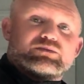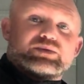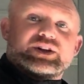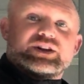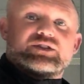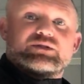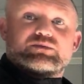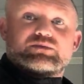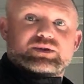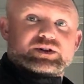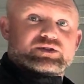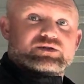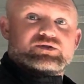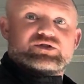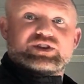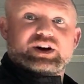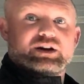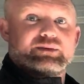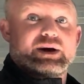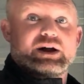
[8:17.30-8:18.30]
please
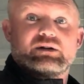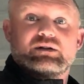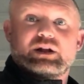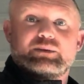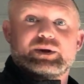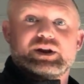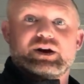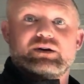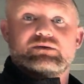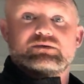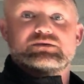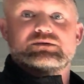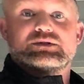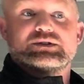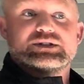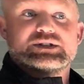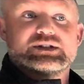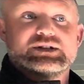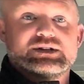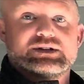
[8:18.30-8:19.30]
shout them out. Let me know.
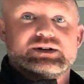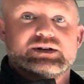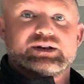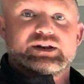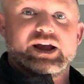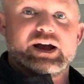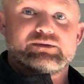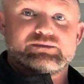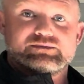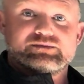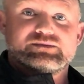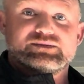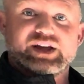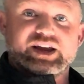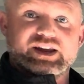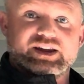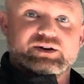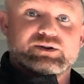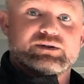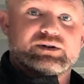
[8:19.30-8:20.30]
Yeah,
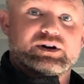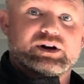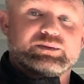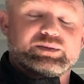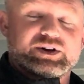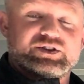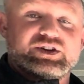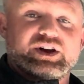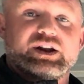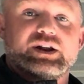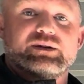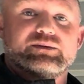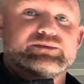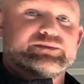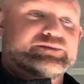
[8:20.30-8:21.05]
thank you. I appreciate it.